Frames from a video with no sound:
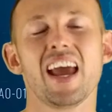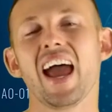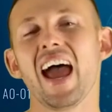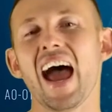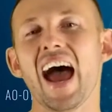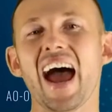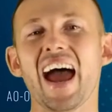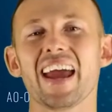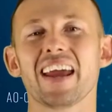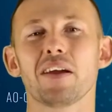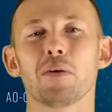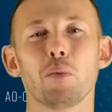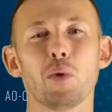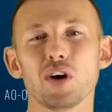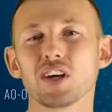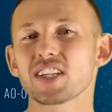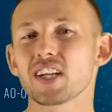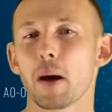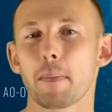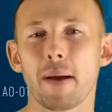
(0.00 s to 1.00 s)
Hey,
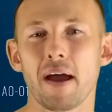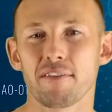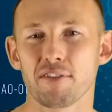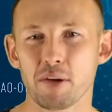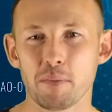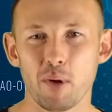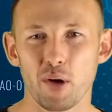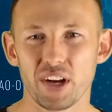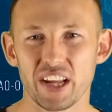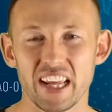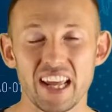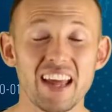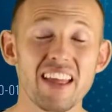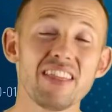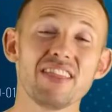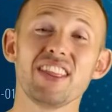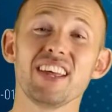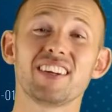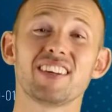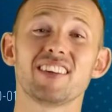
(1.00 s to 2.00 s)
what's up everybody?
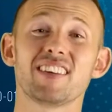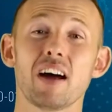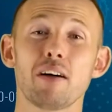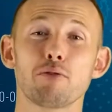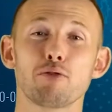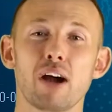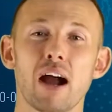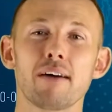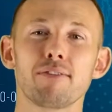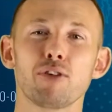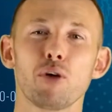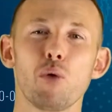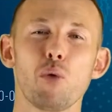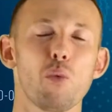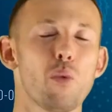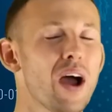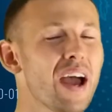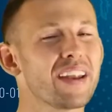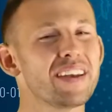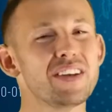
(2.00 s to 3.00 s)
This is Unravel,
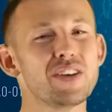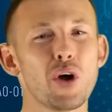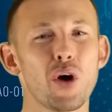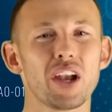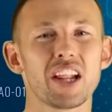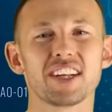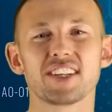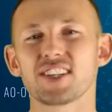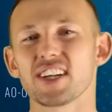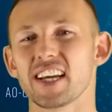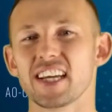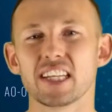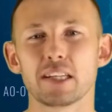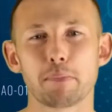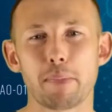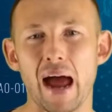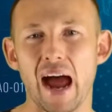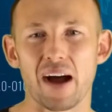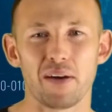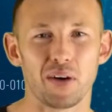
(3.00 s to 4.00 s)
where knowledge is
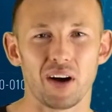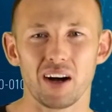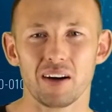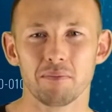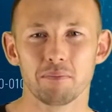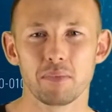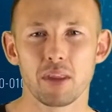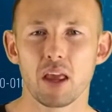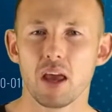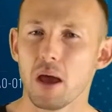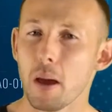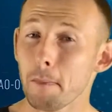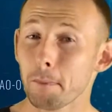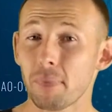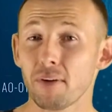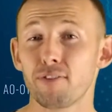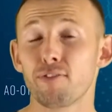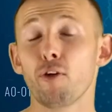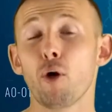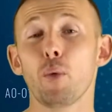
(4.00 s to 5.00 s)
power.
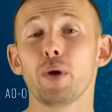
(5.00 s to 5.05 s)
Before